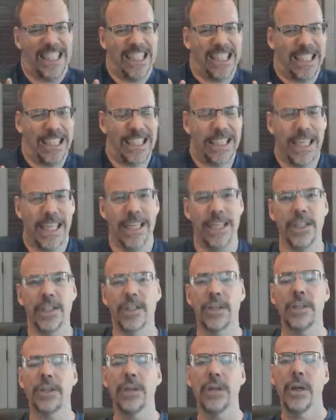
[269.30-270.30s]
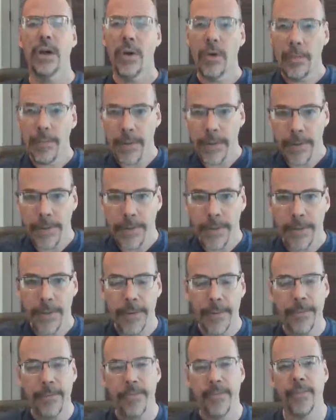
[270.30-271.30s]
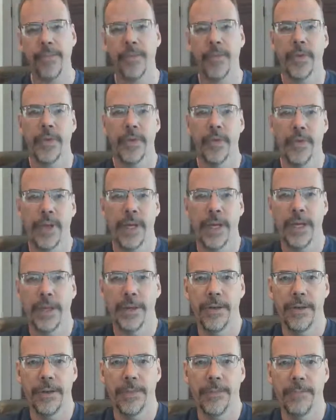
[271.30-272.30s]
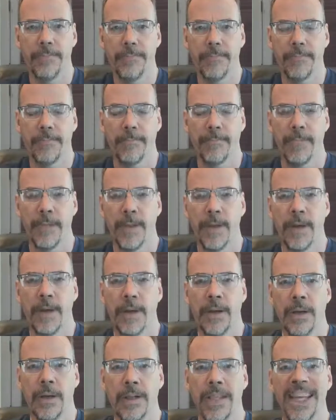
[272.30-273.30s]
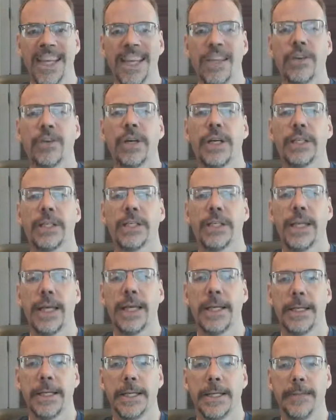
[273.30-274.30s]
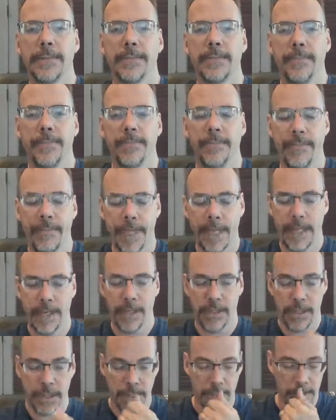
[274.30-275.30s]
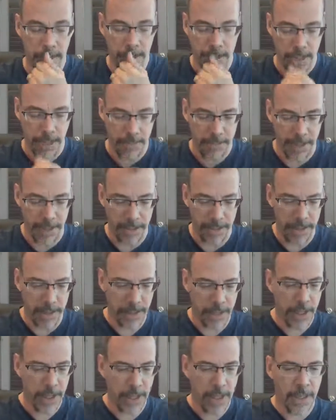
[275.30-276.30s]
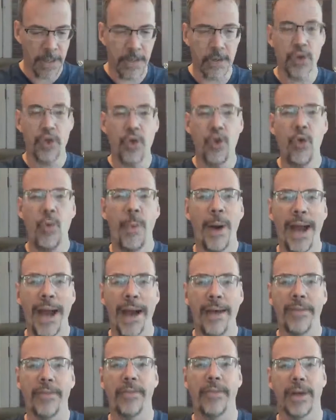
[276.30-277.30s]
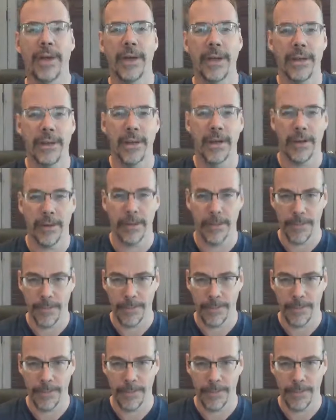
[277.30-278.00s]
stage to the open stage, the integrated state. Now, here's the interesting piece. There's two paths to get there.